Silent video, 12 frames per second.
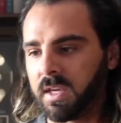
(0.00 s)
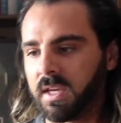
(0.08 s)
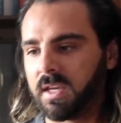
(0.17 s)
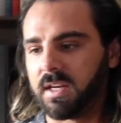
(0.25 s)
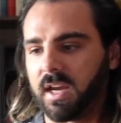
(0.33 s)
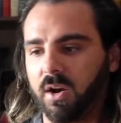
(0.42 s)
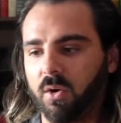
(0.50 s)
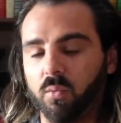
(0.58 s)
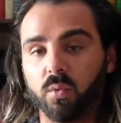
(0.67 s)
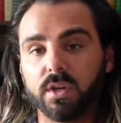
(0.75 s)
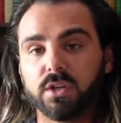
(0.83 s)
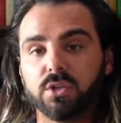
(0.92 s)
Now,
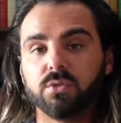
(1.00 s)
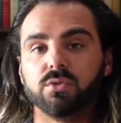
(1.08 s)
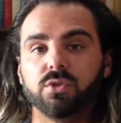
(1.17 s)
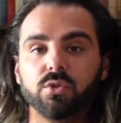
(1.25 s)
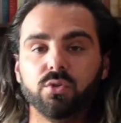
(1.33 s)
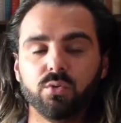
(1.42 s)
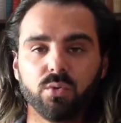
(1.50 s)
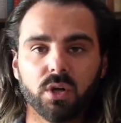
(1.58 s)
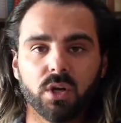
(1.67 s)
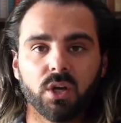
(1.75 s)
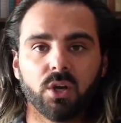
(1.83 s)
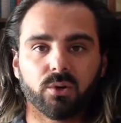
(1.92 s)
when you do
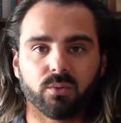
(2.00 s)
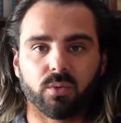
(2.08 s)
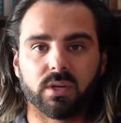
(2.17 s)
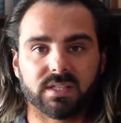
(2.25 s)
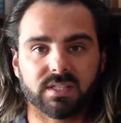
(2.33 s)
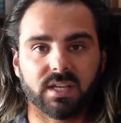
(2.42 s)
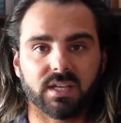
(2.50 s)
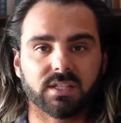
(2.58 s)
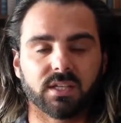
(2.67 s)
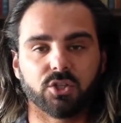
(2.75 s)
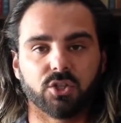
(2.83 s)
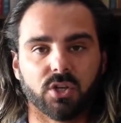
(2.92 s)
reassess
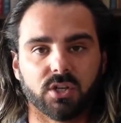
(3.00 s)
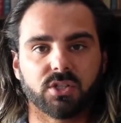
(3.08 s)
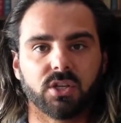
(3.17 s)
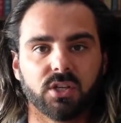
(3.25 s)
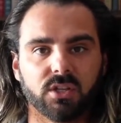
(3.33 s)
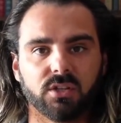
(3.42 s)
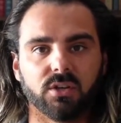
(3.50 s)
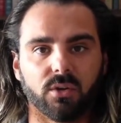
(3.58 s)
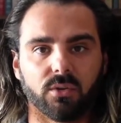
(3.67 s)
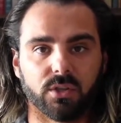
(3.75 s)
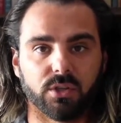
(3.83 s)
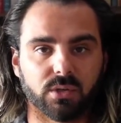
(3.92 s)
and adjust, the
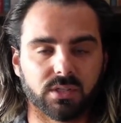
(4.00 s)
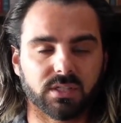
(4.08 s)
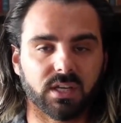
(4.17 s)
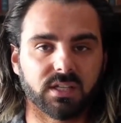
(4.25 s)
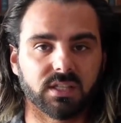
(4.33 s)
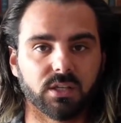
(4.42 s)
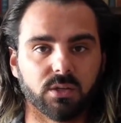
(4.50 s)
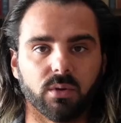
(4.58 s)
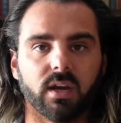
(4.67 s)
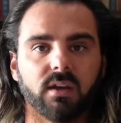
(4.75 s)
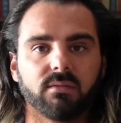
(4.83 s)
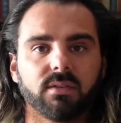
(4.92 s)
unit size that you
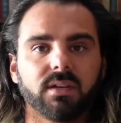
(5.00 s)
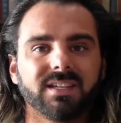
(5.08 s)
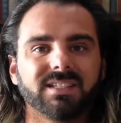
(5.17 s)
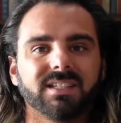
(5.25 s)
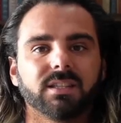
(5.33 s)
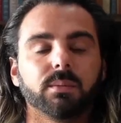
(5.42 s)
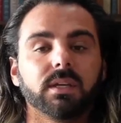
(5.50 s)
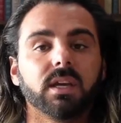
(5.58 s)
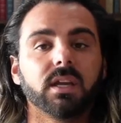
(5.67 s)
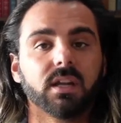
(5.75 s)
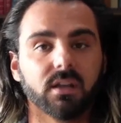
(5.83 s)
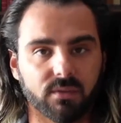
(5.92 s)
have is at the
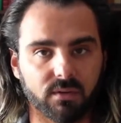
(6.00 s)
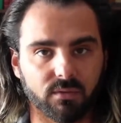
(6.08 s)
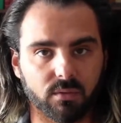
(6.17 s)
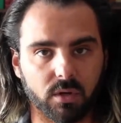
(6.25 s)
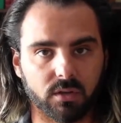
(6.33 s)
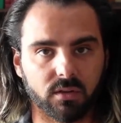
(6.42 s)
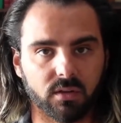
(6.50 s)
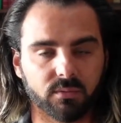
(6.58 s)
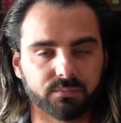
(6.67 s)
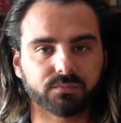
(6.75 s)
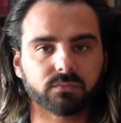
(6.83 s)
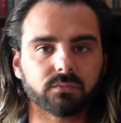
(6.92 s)
beginning of every month.
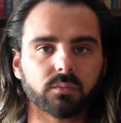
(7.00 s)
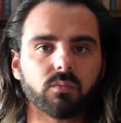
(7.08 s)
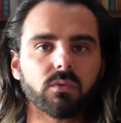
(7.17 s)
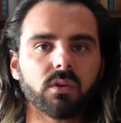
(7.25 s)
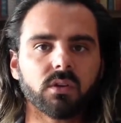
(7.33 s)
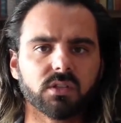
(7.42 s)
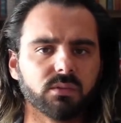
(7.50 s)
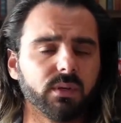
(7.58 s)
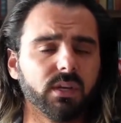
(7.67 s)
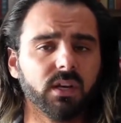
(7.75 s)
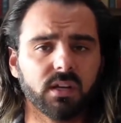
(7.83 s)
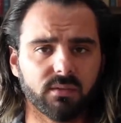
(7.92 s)
Because the
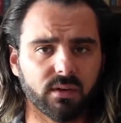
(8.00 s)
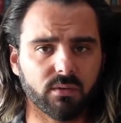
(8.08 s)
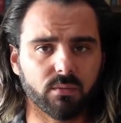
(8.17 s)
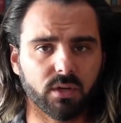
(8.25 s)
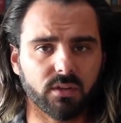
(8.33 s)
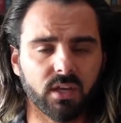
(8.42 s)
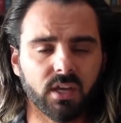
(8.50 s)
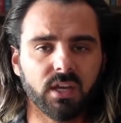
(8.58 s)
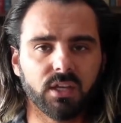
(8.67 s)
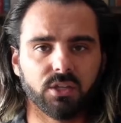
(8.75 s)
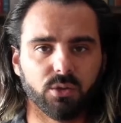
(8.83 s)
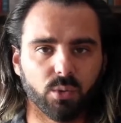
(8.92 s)
beginning of every month,
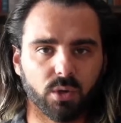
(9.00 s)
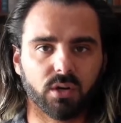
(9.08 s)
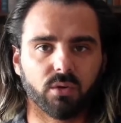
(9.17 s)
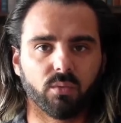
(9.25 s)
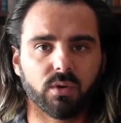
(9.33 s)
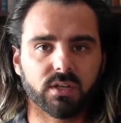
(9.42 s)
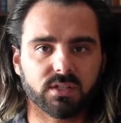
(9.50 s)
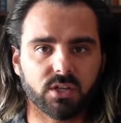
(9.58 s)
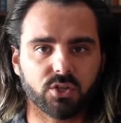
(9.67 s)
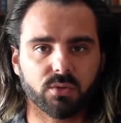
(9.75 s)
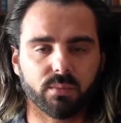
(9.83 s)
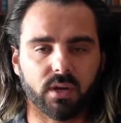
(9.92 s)
you are going to
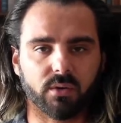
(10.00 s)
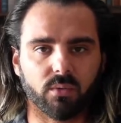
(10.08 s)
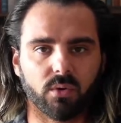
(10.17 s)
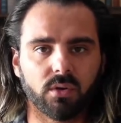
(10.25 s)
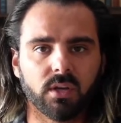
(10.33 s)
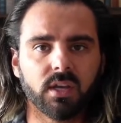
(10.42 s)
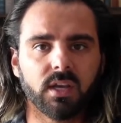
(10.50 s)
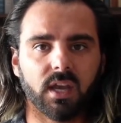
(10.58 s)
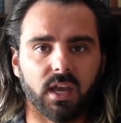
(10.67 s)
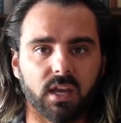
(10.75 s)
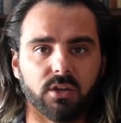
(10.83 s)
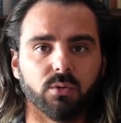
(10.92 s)
reassess your bankroll
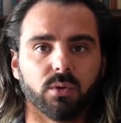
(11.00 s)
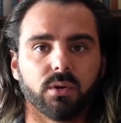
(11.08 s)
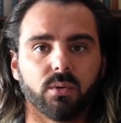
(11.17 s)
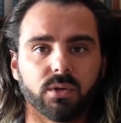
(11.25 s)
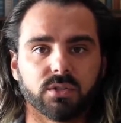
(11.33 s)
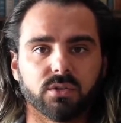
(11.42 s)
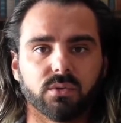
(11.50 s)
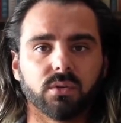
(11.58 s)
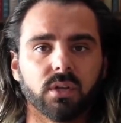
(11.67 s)
and you are going to